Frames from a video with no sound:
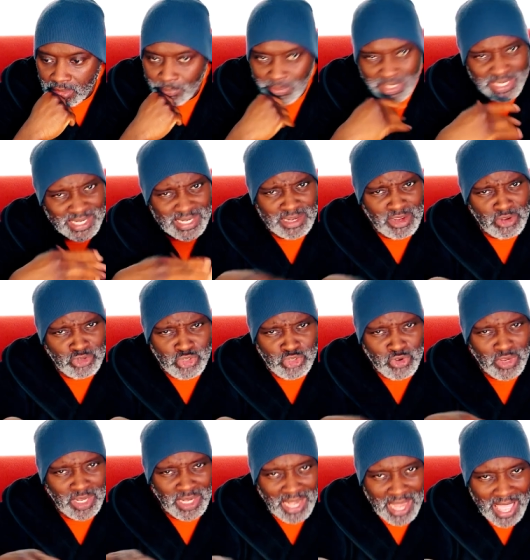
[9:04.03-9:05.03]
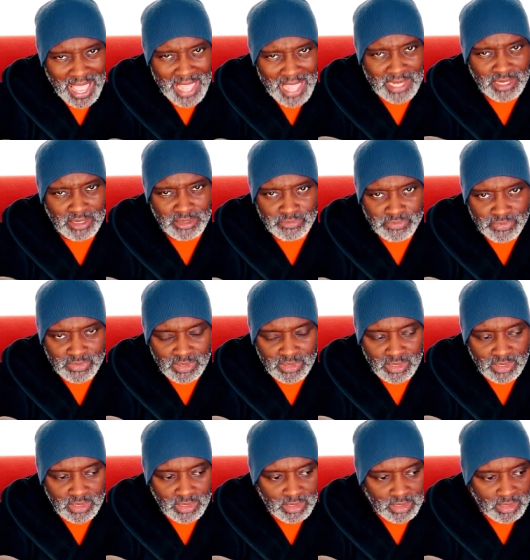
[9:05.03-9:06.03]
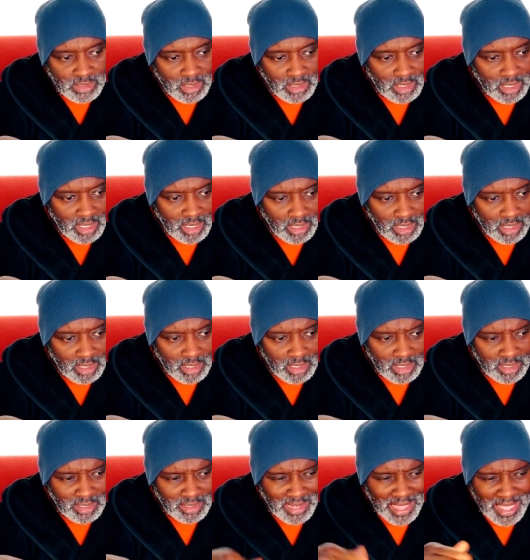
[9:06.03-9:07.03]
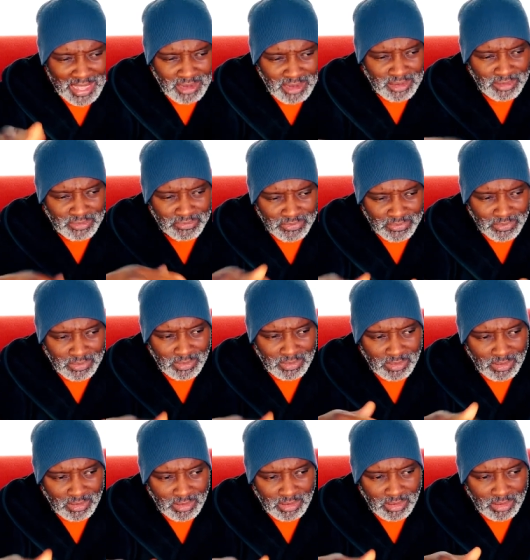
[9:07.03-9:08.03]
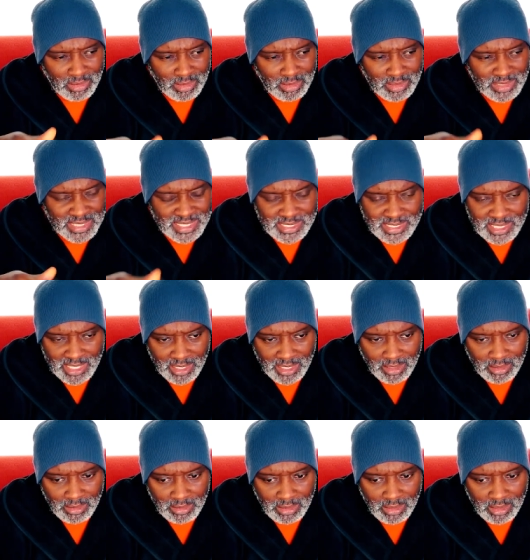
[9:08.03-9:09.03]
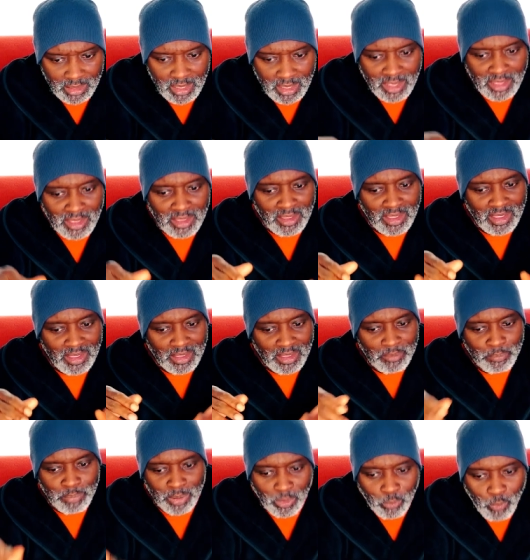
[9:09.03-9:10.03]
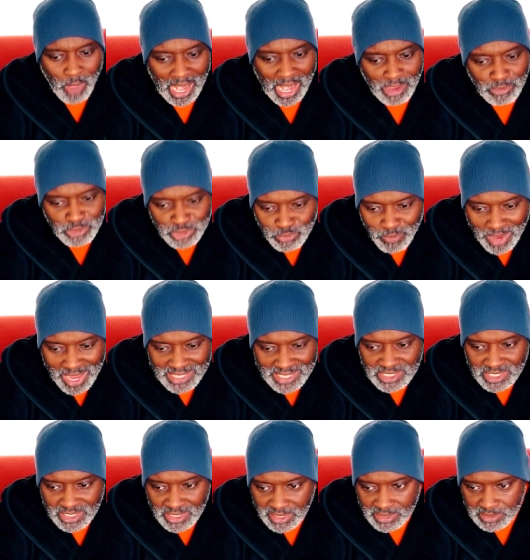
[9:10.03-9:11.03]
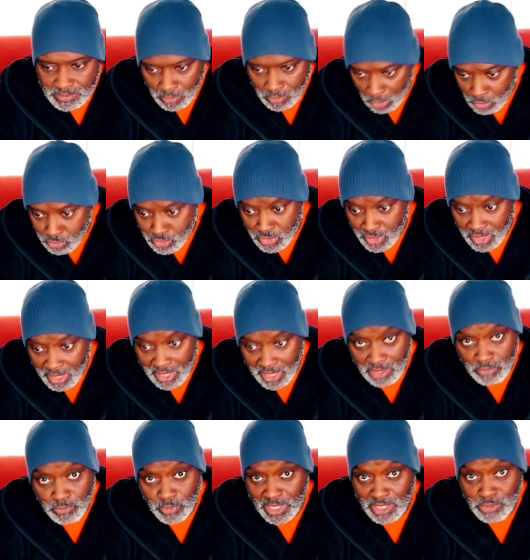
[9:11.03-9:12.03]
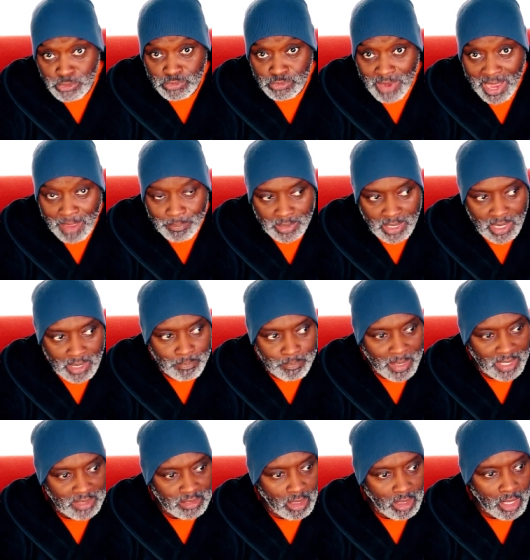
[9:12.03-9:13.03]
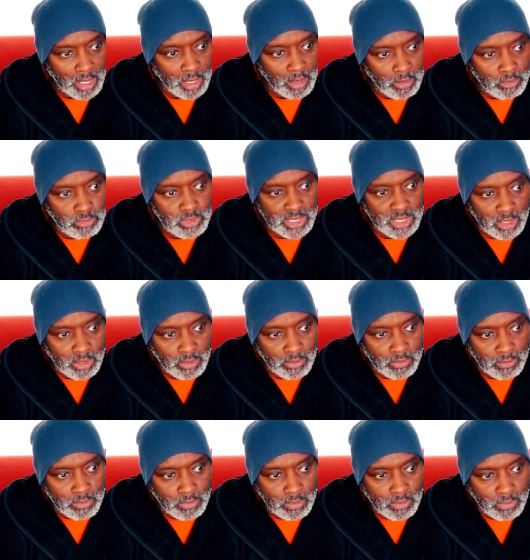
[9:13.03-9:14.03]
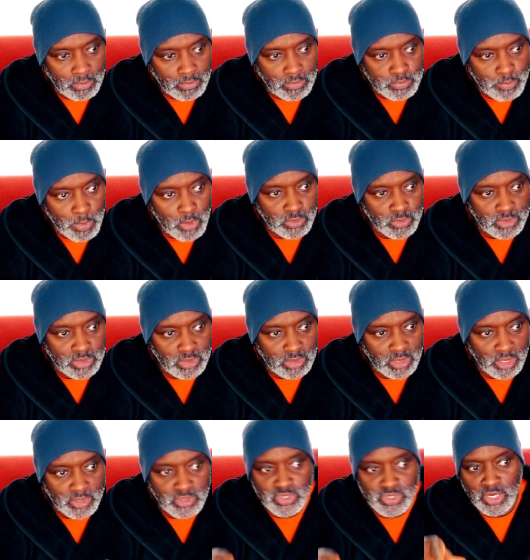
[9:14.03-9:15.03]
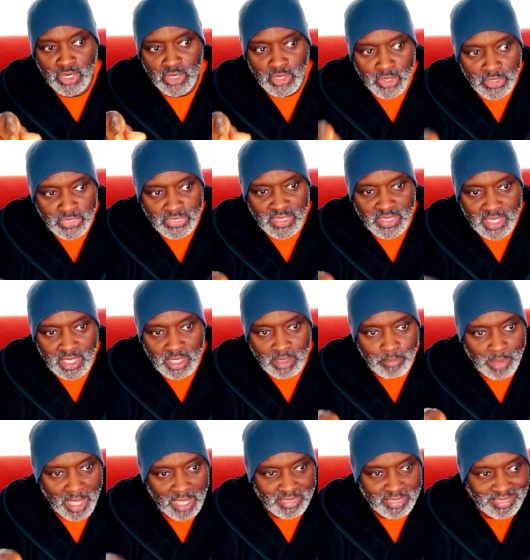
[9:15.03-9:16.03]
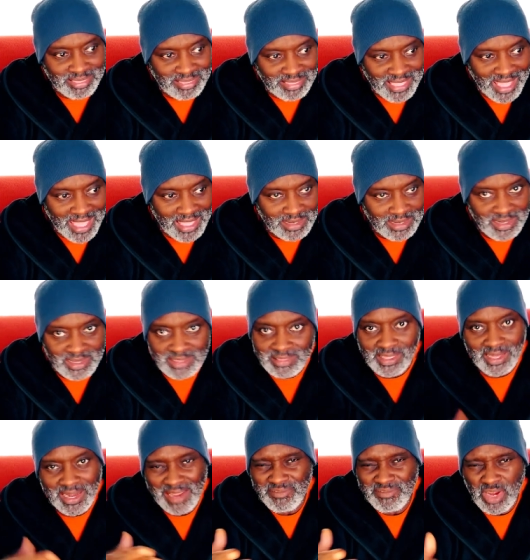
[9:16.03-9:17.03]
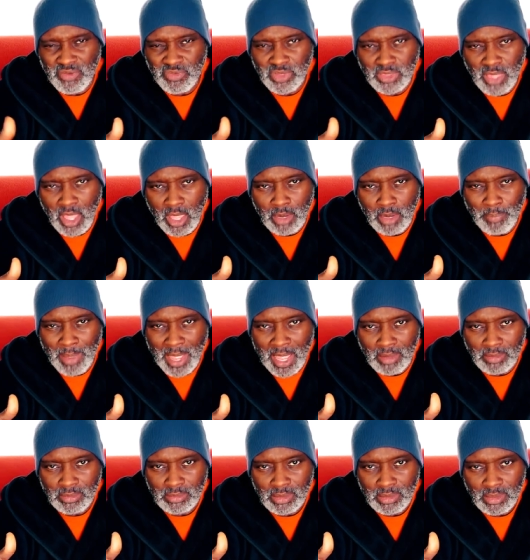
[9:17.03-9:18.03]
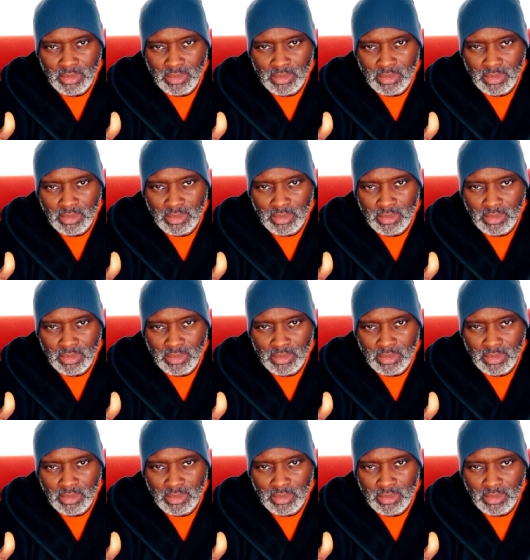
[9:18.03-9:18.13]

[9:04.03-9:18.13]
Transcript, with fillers: but he didn't go to a lot of uh, a lot of detail. But while I was watching this, close to the end when he was wrapping up, I thought, holy smokes, there's a good thing about that that I've never thought about